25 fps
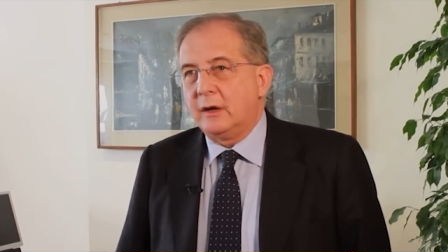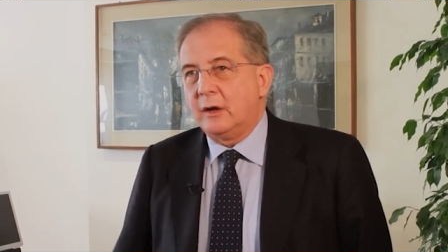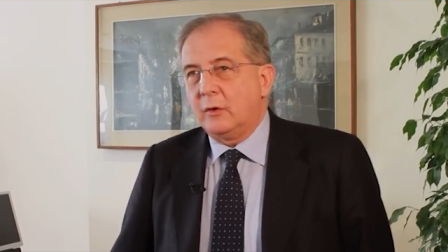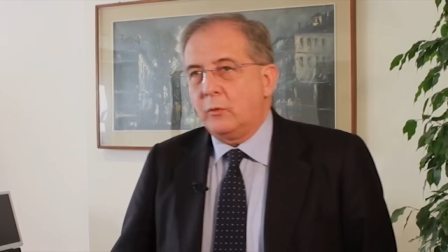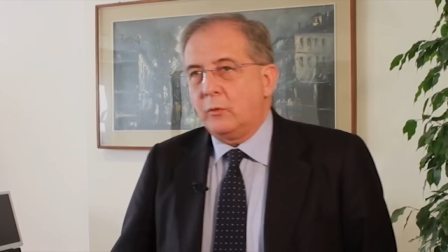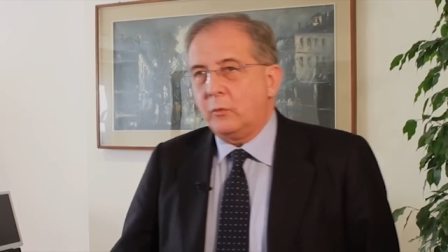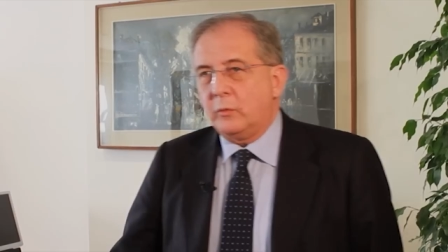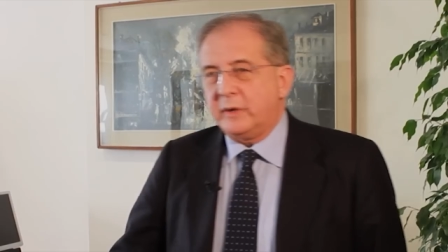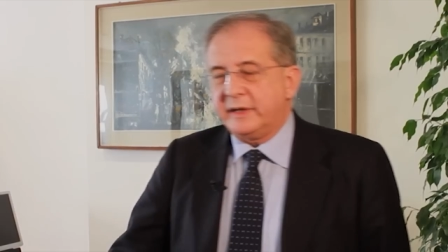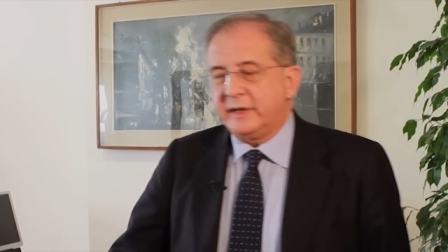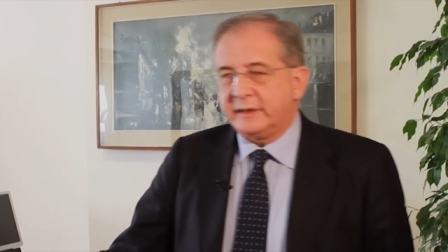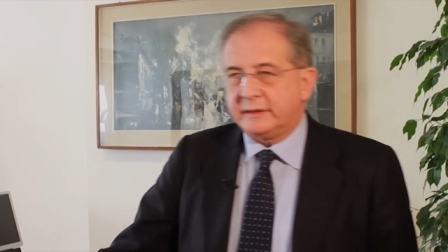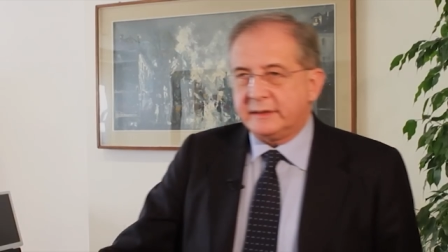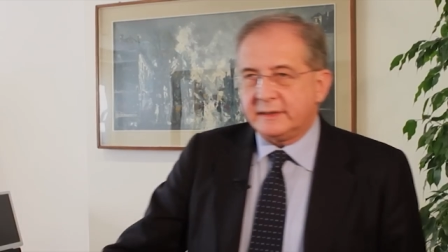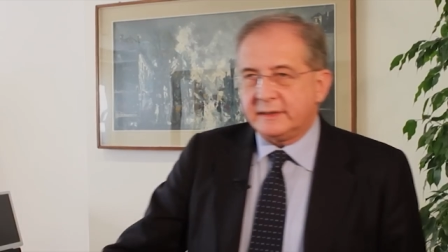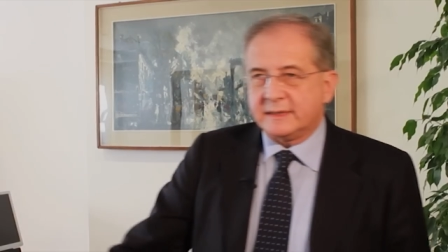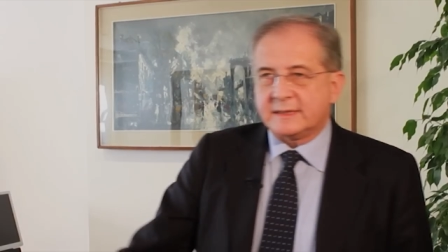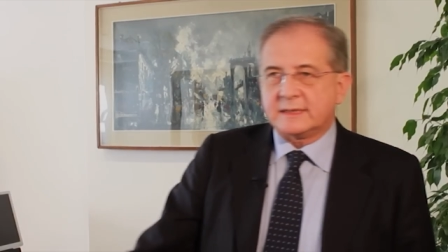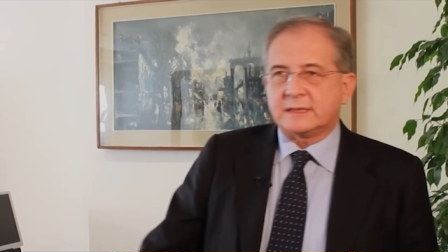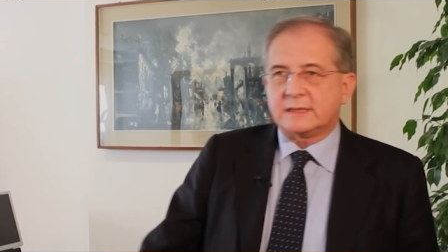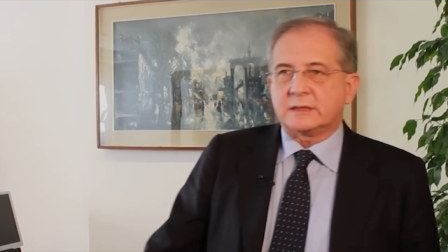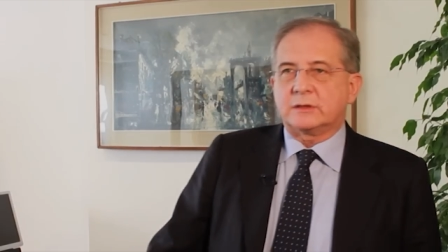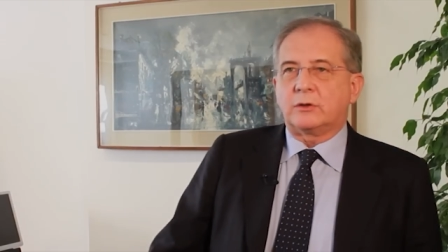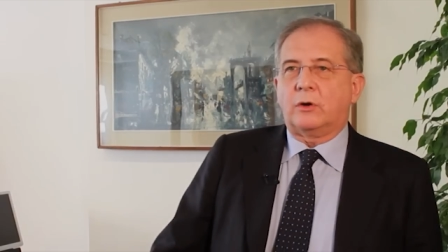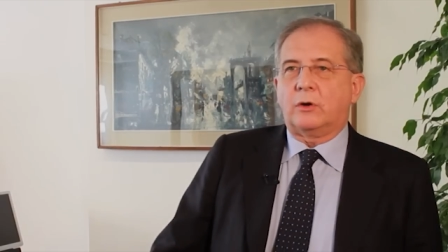With
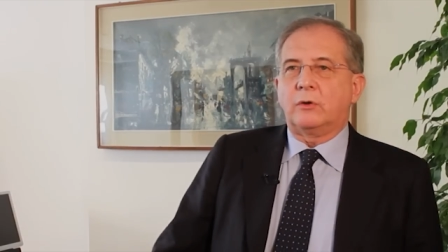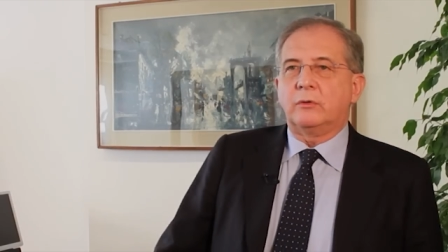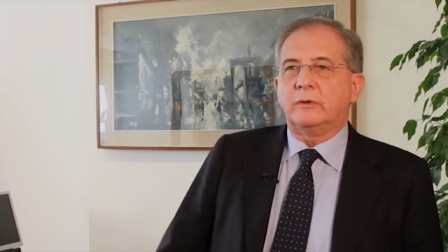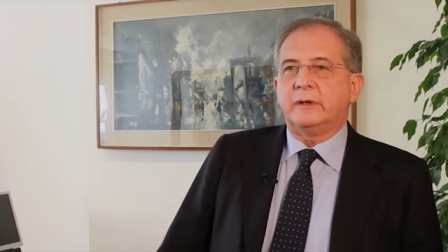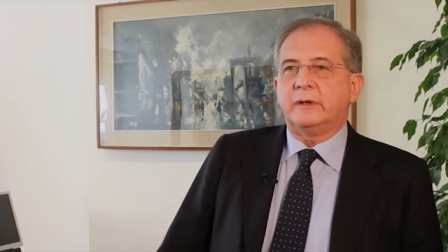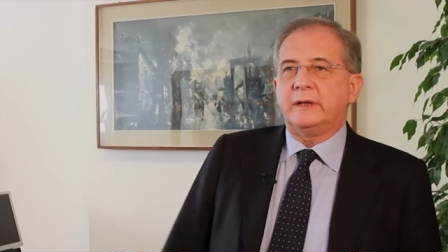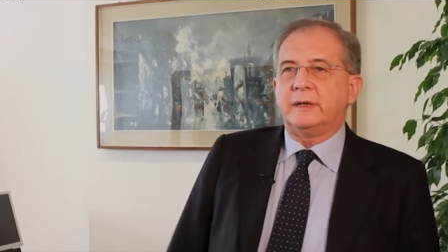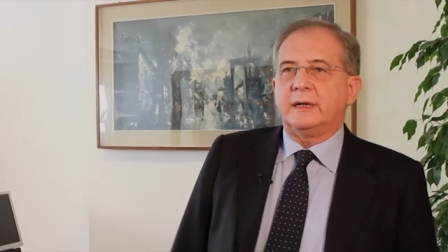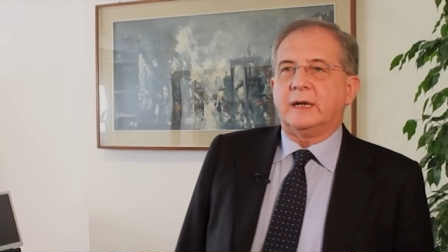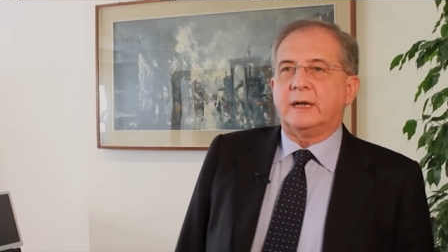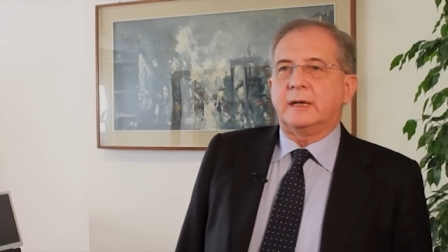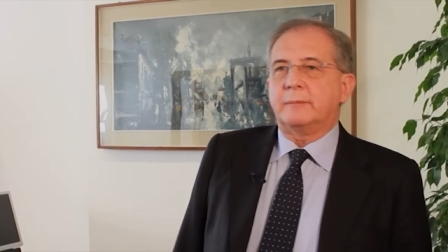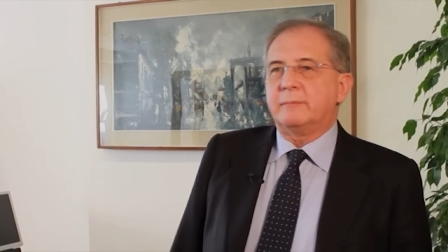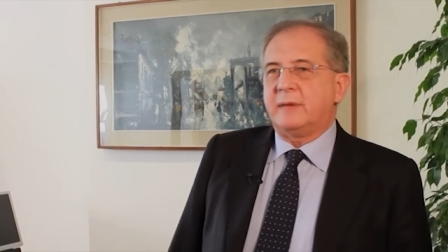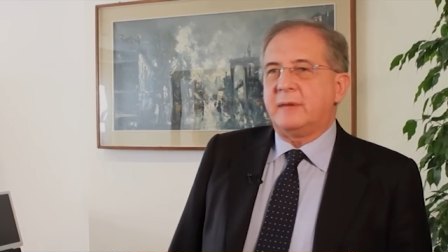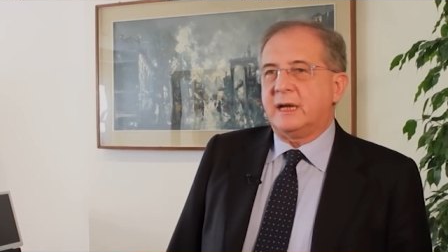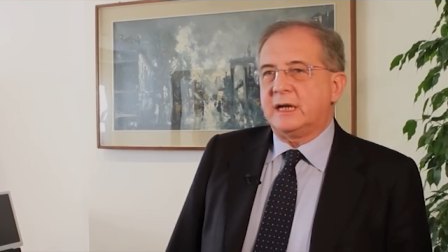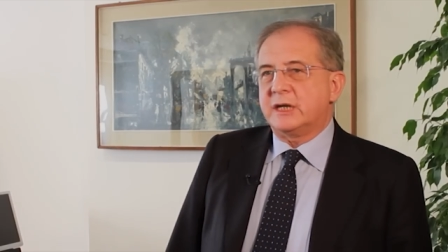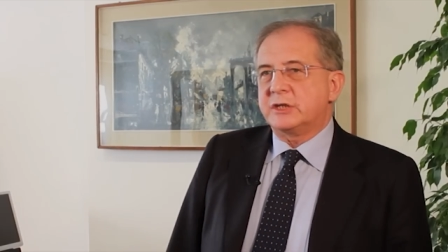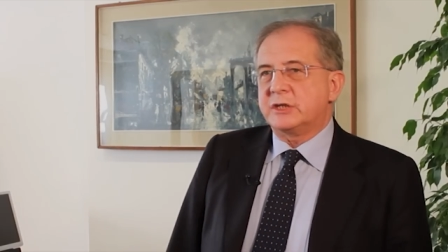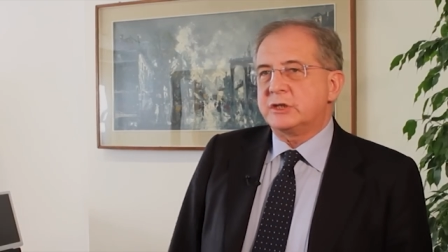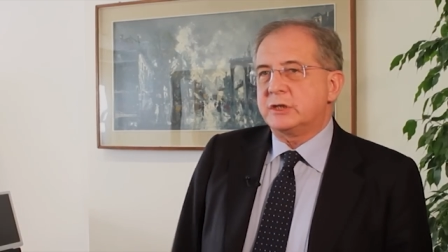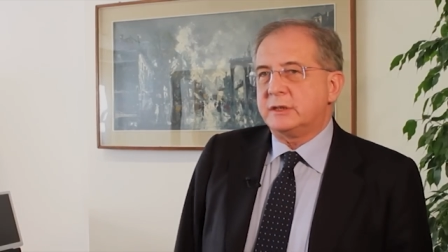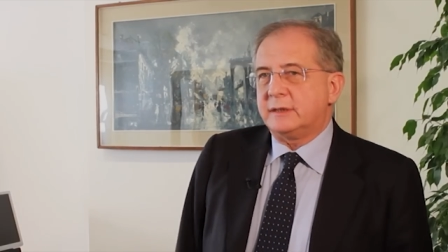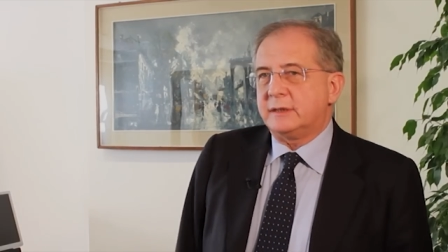installing and
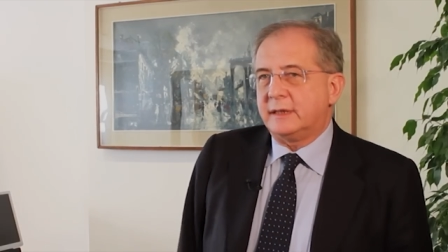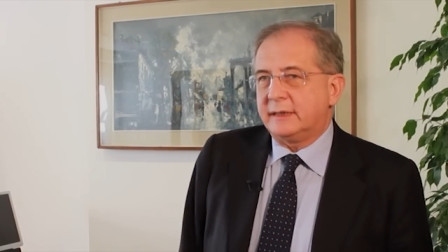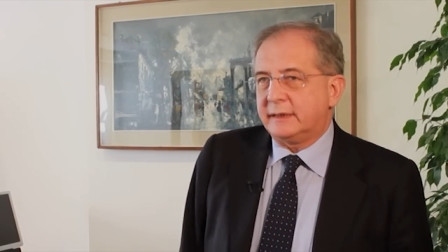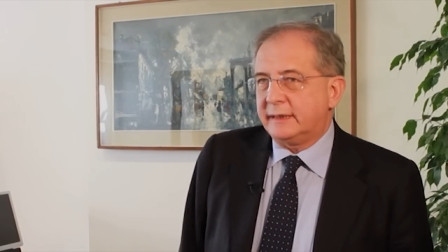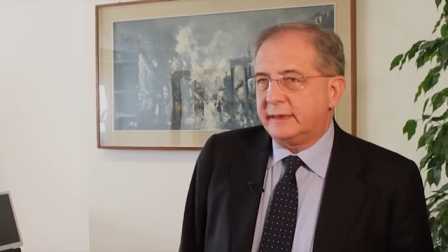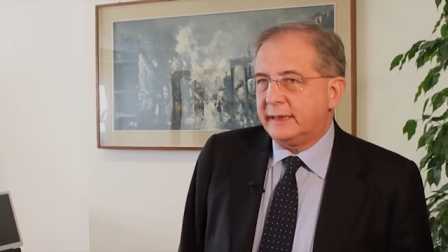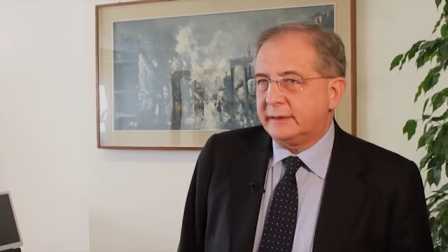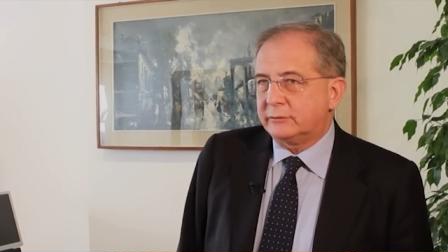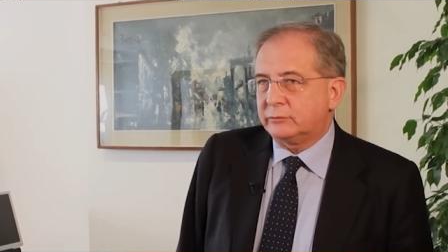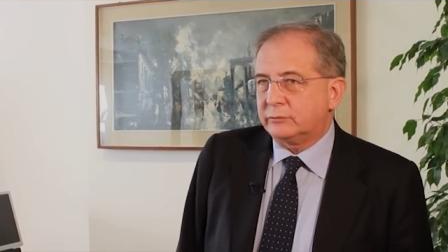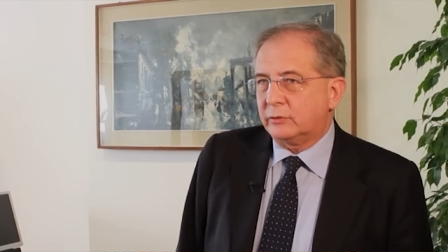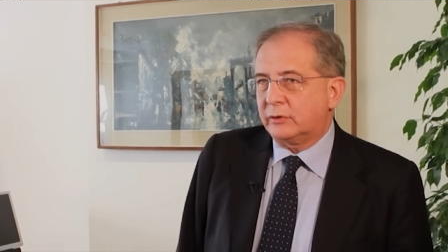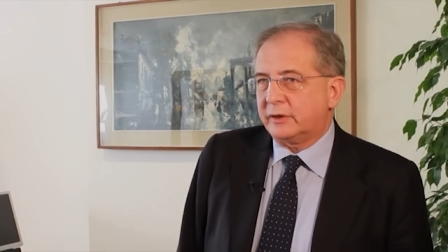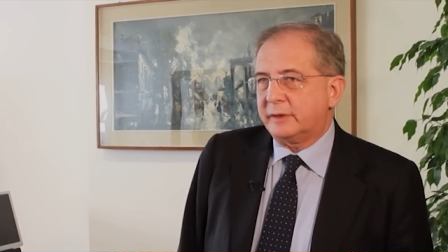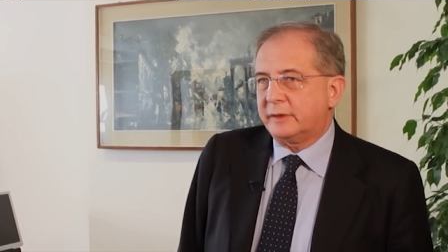managing a network